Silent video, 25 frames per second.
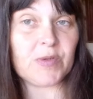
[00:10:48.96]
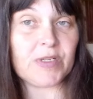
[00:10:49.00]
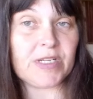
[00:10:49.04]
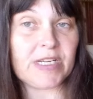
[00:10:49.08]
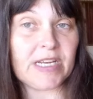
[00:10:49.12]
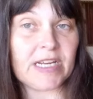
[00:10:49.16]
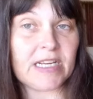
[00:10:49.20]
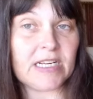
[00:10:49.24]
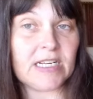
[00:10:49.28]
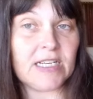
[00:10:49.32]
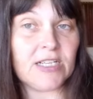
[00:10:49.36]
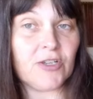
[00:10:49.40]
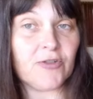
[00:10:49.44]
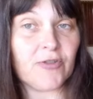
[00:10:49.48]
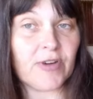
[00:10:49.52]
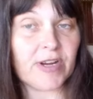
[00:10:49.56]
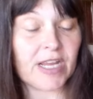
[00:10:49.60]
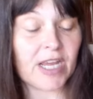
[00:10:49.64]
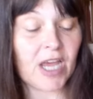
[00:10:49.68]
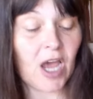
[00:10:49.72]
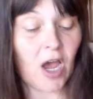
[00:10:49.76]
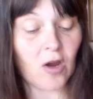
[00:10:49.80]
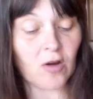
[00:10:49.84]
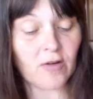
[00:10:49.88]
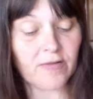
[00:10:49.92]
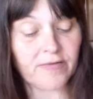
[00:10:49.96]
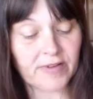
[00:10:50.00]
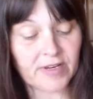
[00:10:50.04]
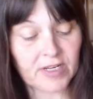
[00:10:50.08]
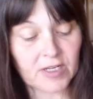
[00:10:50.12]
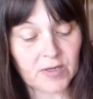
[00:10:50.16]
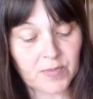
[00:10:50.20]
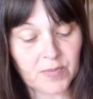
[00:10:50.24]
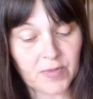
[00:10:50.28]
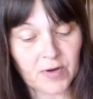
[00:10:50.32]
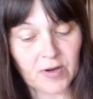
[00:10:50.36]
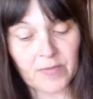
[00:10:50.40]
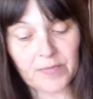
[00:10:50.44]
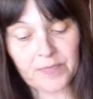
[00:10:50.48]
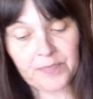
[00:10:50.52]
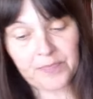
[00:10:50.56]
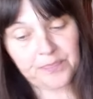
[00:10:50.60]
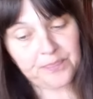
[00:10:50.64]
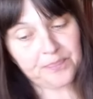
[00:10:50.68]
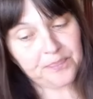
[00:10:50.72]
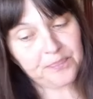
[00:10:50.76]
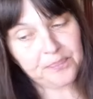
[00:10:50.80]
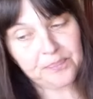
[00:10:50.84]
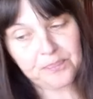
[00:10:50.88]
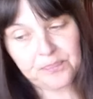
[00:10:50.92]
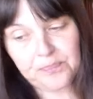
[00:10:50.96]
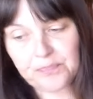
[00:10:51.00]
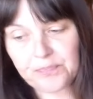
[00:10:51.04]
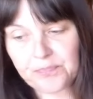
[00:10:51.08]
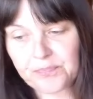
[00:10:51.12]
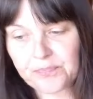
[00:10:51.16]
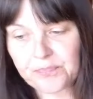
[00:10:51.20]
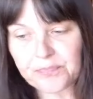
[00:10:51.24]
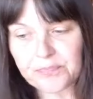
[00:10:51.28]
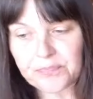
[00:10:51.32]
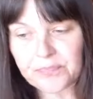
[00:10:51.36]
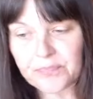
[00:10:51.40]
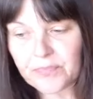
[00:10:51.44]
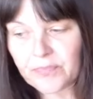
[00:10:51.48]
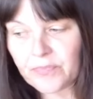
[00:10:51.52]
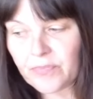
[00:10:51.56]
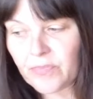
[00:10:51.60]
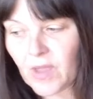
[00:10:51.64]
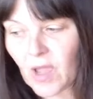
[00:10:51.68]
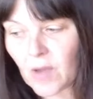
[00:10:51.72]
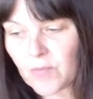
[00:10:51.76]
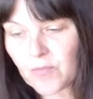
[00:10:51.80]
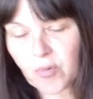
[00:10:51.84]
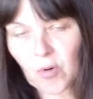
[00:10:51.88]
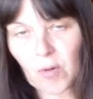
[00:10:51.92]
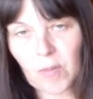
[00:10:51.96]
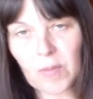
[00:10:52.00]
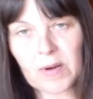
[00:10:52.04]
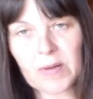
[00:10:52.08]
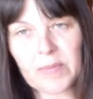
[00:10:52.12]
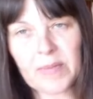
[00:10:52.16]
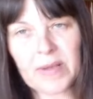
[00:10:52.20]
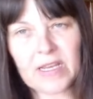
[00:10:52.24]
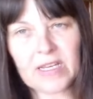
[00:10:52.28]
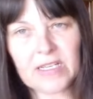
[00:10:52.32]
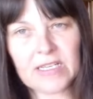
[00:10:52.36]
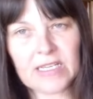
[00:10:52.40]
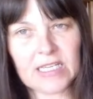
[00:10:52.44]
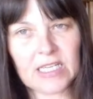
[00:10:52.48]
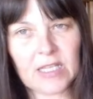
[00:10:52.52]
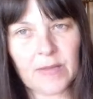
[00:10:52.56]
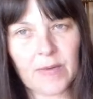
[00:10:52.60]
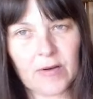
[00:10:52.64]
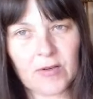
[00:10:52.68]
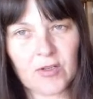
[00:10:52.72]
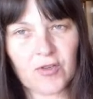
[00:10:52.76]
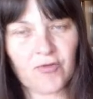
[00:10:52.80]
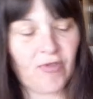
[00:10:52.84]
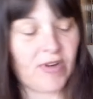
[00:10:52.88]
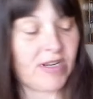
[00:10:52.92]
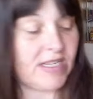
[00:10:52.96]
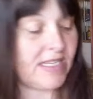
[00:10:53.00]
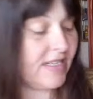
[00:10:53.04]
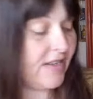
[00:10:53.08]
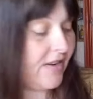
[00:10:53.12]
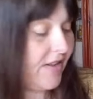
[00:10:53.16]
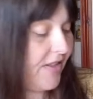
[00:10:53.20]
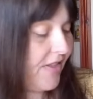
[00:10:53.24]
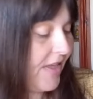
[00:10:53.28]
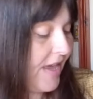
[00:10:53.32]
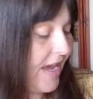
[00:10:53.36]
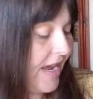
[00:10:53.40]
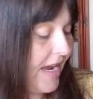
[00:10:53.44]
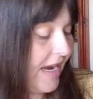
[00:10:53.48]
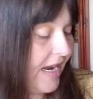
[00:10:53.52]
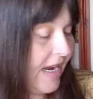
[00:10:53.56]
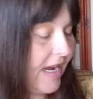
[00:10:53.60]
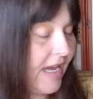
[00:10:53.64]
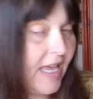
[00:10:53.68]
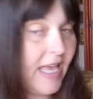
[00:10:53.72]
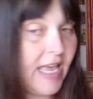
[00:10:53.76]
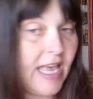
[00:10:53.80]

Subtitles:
particularly during COVID, but probably because it's the most recent thing,